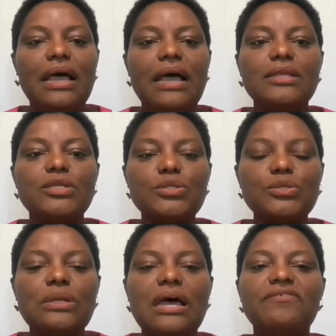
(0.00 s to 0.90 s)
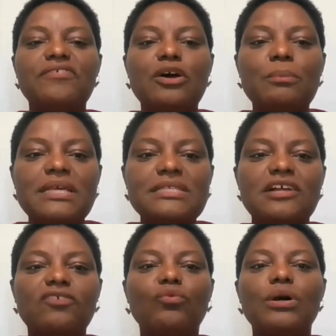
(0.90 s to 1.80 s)
And so now I found
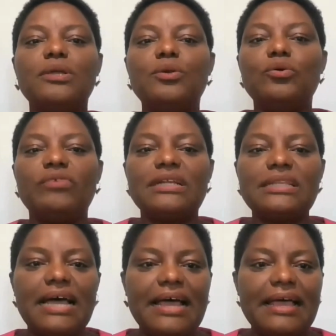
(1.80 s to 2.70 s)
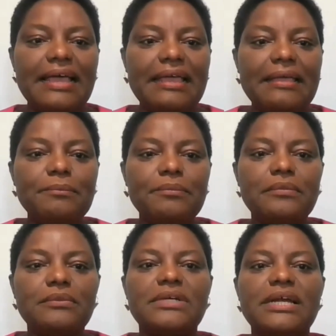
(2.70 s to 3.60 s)
myself working overtime,
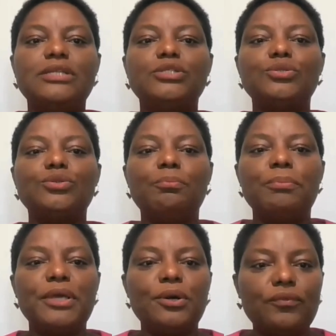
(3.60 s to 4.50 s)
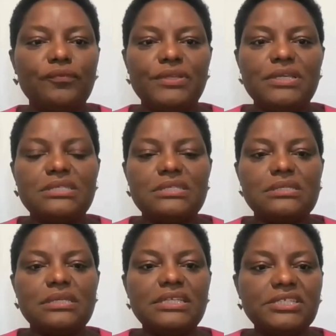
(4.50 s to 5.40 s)
trying to pay off
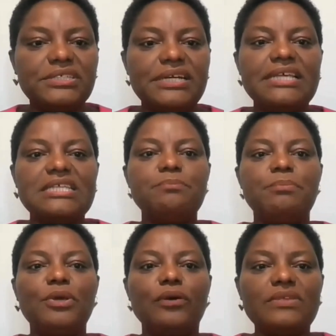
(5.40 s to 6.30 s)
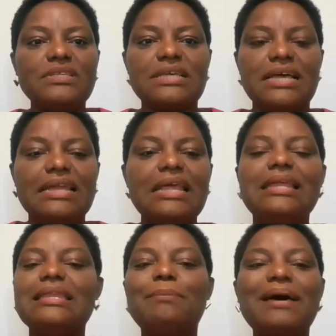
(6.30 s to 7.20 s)
this interest, pay off this card.
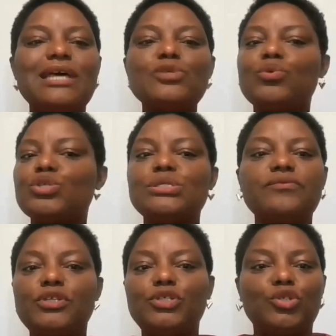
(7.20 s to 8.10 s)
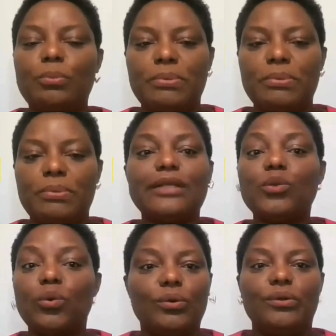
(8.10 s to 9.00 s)
The balance wasn't even dropping at
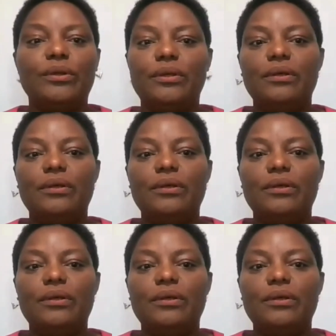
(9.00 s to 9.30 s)
all.